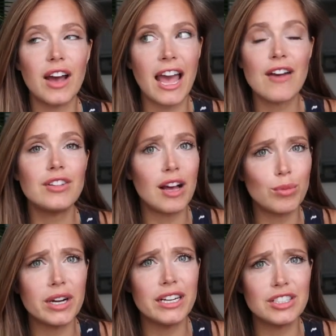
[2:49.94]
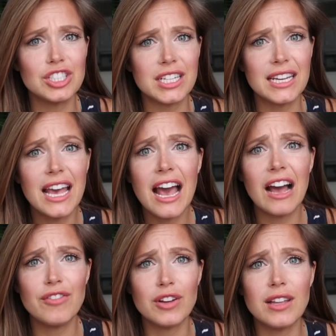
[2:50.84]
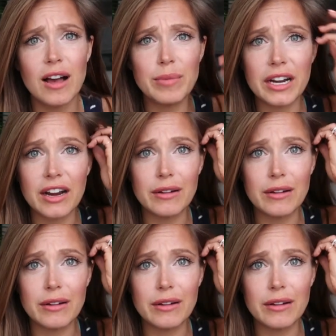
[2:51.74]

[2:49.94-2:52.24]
I have a lot more energy. I feel a lot better.